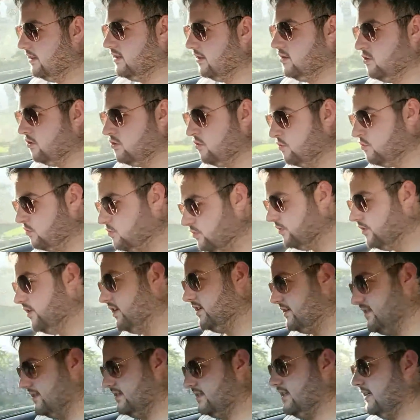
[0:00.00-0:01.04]
the
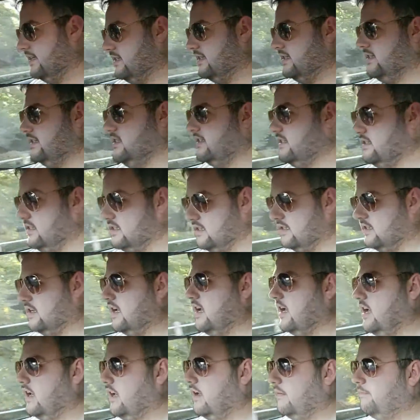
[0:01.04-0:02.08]
noise settings in
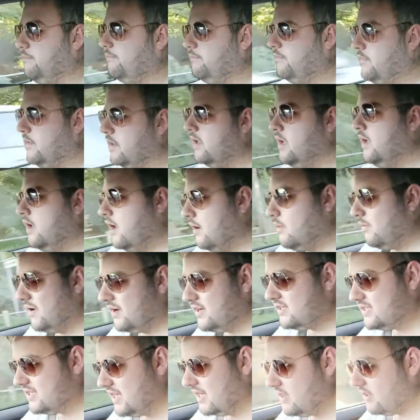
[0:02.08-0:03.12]
the car.
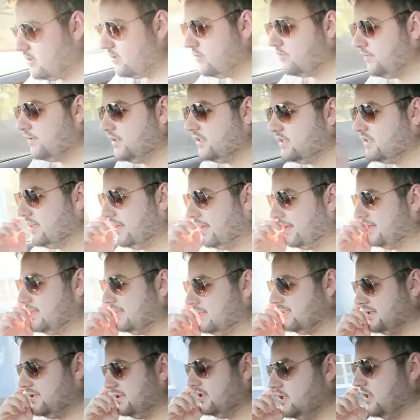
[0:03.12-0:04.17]
When I say the noise
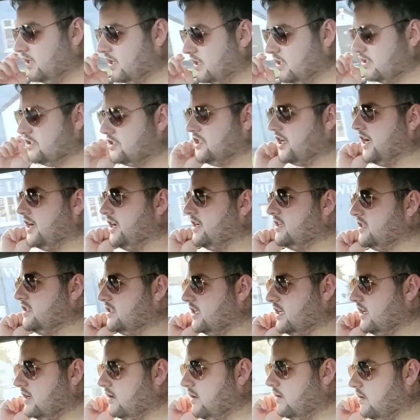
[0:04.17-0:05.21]
settings, you can
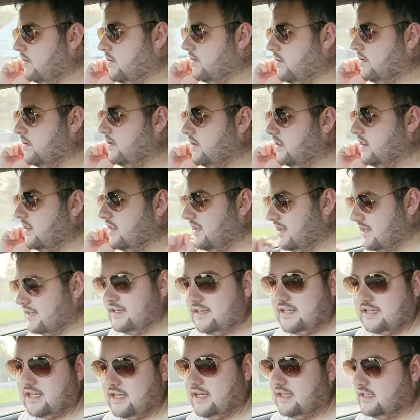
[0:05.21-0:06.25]
change the
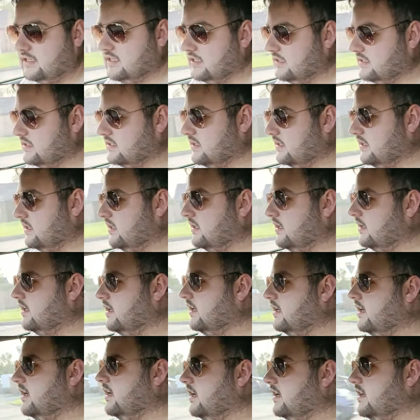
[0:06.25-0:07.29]
indicators.
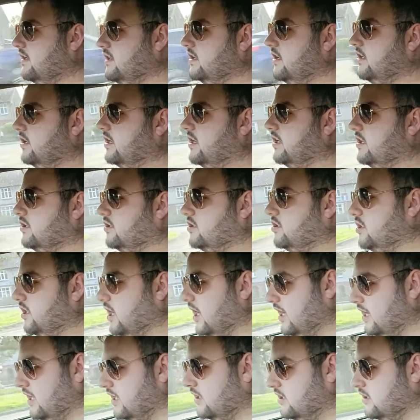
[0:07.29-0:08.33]
You can
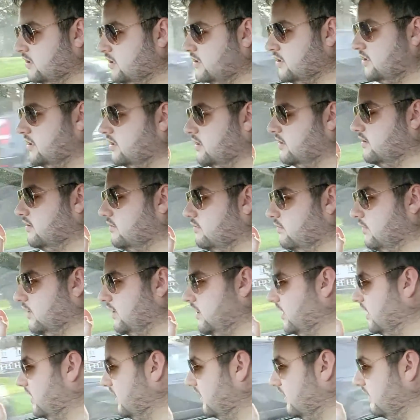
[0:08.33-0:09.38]
change
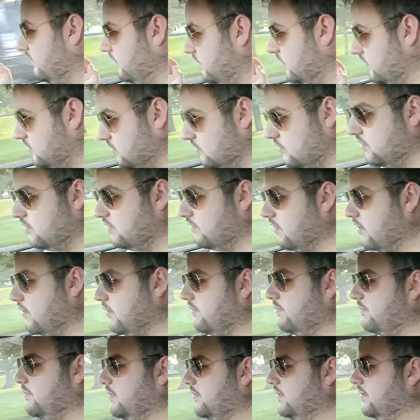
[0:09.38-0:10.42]
when you leave your door
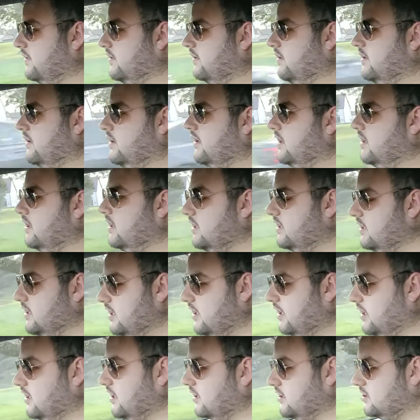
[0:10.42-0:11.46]
open.
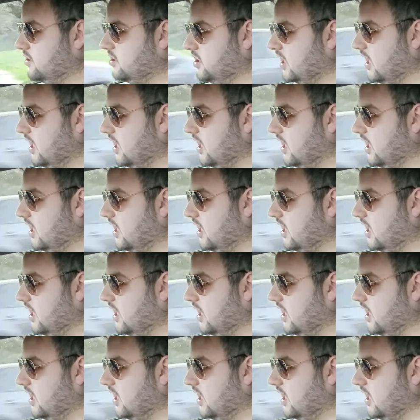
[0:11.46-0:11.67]
You can